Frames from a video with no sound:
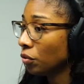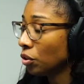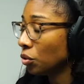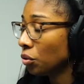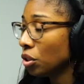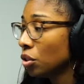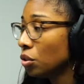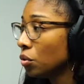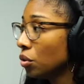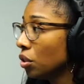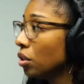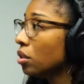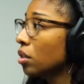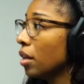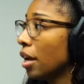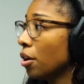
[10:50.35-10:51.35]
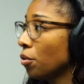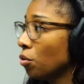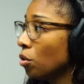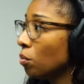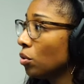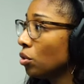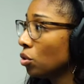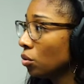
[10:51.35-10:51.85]
22 years. I grew
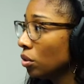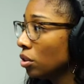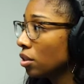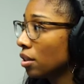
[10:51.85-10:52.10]
up in Georgia.